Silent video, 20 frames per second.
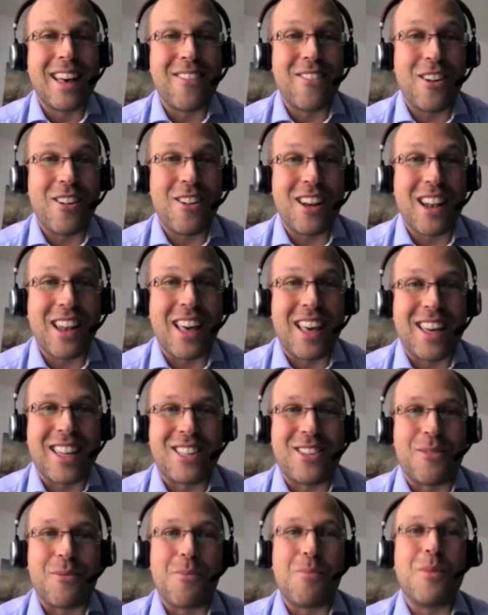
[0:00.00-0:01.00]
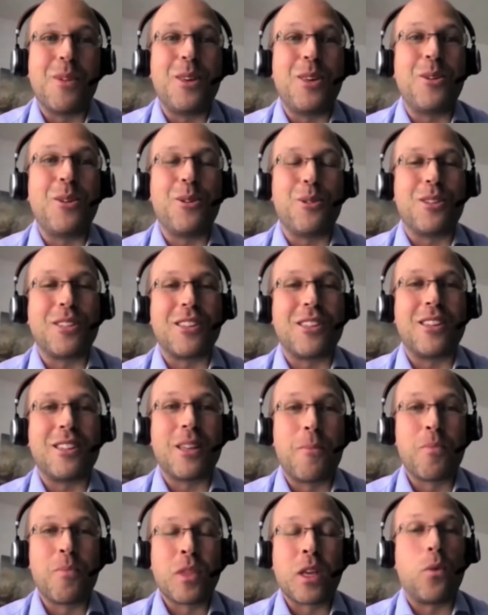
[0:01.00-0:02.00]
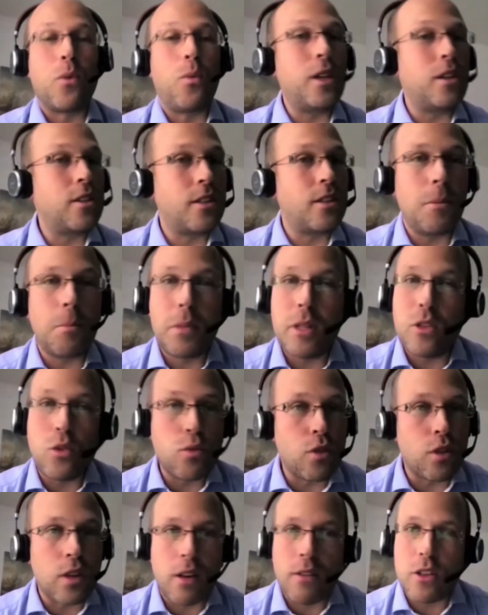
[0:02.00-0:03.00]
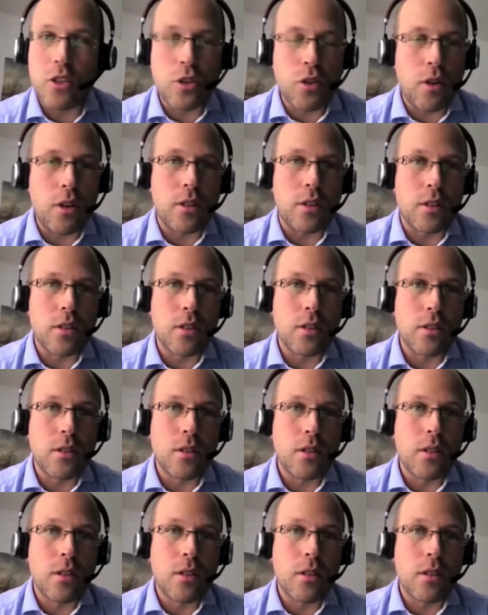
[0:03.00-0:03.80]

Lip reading: very like to use, is we simply do not have a choice.